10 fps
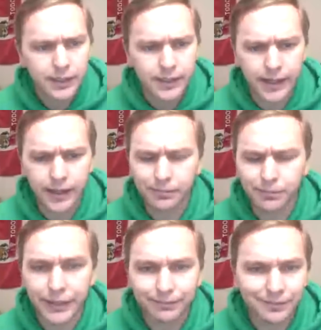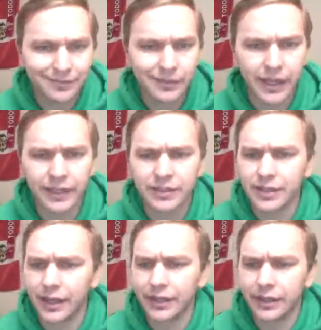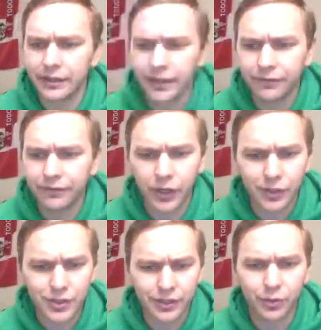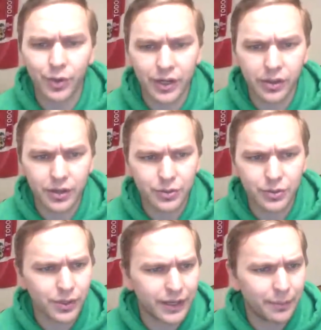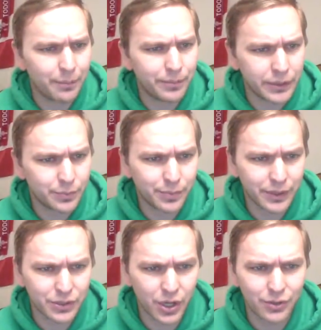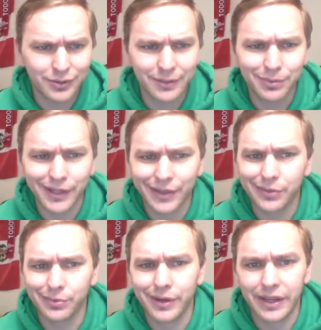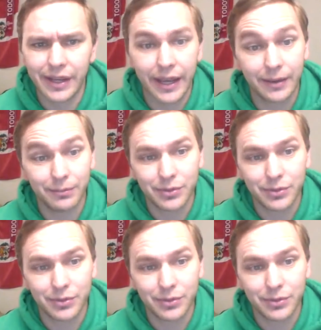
But like you said, it falls into one of those Pittsburgh's only played 3 games.